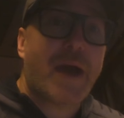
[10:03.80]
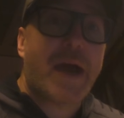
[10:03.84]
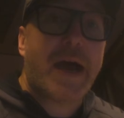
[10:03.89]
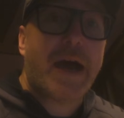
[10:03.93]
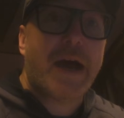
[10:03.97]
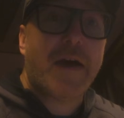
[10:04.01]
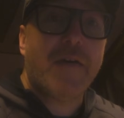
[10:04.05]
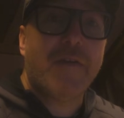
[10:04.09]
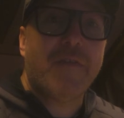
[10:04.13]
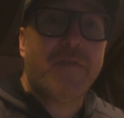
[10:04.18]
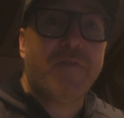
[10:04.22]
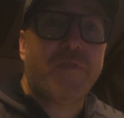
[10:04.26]

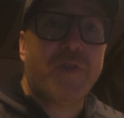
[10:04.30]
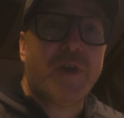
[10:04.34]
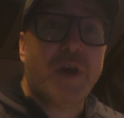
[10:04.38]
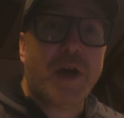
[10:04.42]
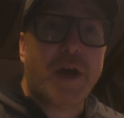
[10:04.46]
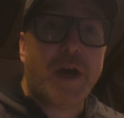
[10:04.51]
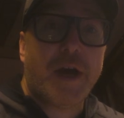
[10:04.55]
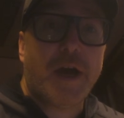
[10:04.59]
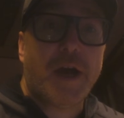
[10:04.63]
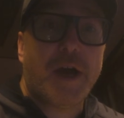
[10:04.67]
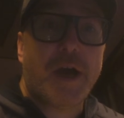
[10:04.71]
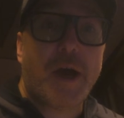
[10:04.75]
have
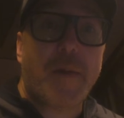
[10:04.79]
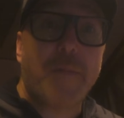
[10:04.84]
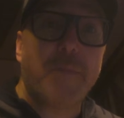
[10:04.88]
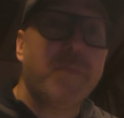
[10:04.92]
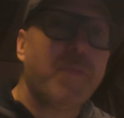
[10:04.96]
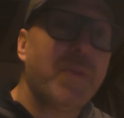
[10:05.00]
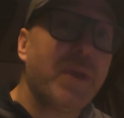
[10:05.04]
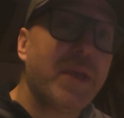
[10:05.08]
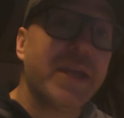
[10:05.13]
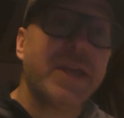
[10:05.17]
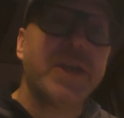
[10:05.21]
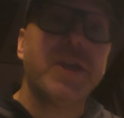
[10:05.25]
a
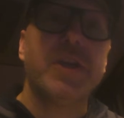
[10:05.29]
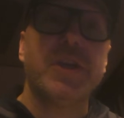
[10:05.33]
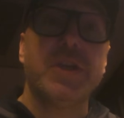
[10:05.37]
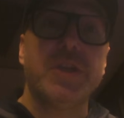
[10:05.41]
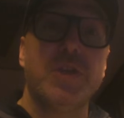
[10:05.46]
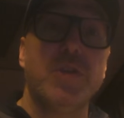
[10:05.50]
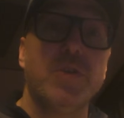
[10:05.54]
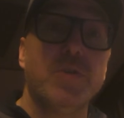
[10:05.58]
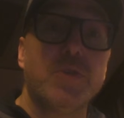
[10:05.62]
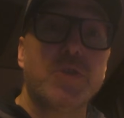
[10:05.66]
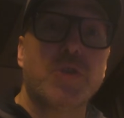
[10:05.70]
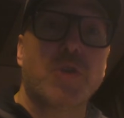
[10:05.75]
big,
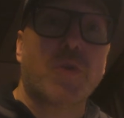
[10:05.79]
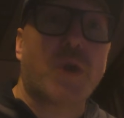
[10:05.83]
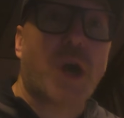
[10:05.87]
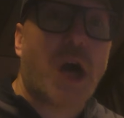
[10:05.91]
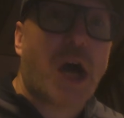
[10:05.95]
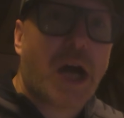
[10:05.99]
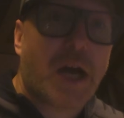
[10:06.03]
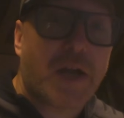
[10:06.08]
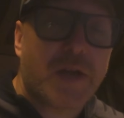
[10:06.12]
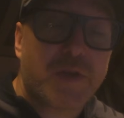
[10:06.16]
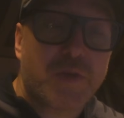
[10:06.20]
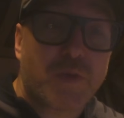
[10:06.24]
huge
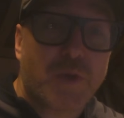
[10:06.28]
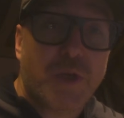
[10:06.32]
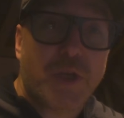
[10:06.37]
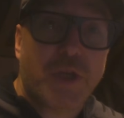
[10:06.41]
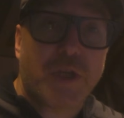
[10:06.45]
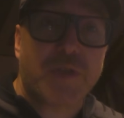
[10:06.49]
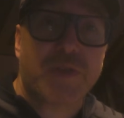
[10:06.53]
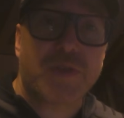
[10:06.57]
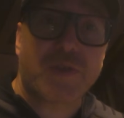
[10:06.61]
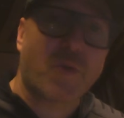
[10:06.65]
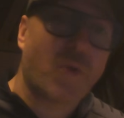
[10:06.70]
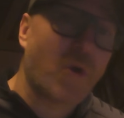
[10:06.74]
garage where you
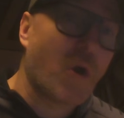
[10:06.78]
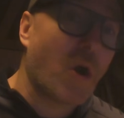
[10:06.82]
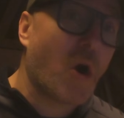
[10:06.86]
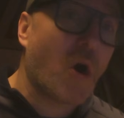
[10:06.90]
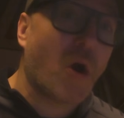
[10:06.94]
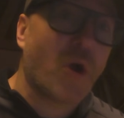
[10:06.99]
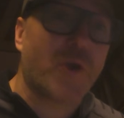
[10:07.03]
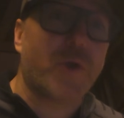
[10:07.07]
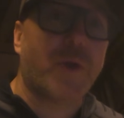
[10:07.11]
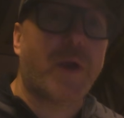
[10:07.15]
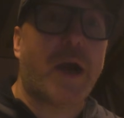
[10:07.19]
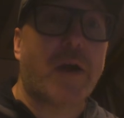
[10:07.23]
can store
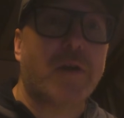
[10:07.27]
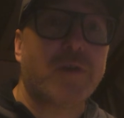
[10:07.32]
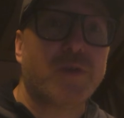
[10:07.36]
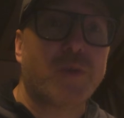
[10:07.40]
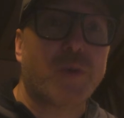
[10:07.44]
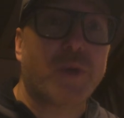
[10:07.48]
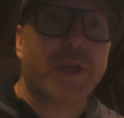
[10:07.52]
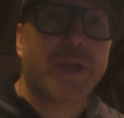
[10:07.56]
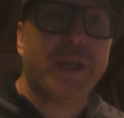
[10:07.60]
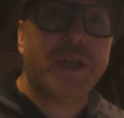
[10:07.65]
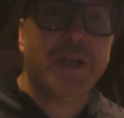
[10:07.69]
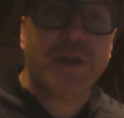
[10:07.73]
all your
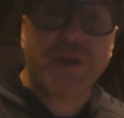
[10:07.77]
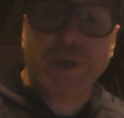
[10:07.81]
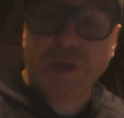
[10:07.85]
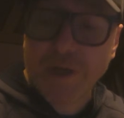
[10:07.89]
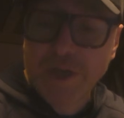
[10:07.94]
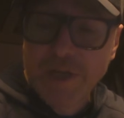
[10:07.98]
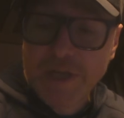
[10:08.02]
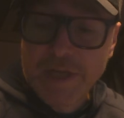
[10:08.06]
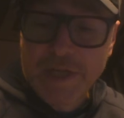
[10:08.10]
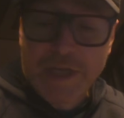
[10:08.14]
outdoor gear,